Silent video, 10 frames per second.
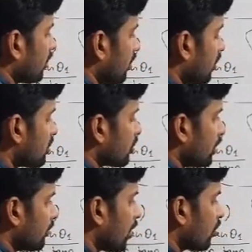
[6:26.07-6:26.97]
also in
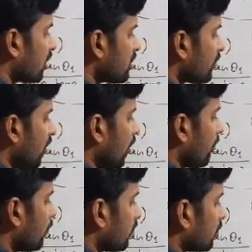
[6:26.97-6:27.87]
modulus
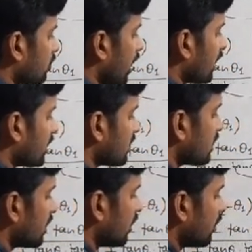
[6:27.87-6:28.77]
form, that is
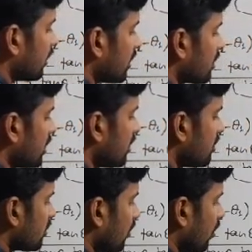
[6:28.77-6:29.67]

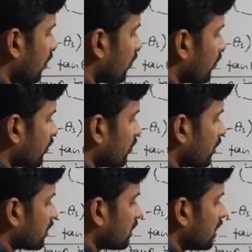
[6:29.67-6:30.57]
tangent of
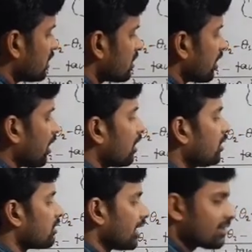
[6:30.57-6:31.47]
theta,
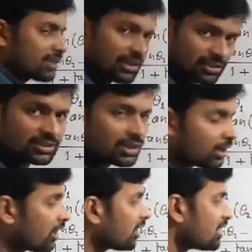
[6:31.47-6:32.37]
that is tan theta,
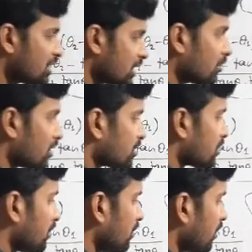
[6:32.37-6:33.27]
is equal
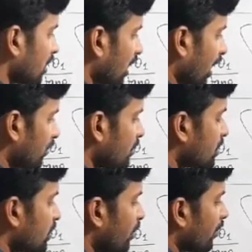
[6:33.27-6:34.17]
to
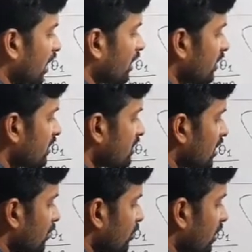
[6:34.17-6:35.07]
m2 minus
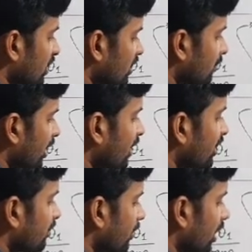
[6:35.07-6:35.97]
m1
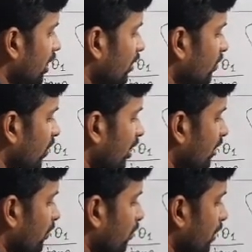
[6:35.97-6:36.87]
divided by
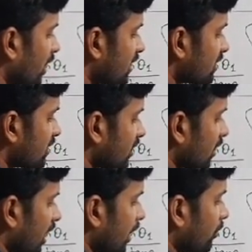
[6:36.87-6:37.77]
1 plus
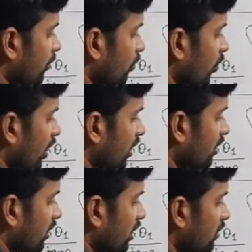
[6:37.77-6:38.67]

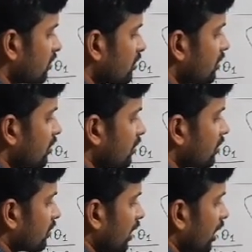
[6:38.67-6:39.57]
m1
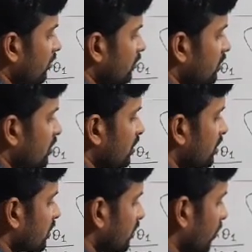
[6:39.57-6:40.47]
into
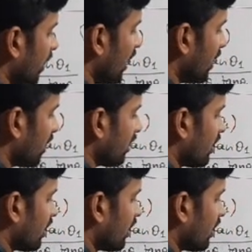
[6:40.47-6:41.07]
m2. Well,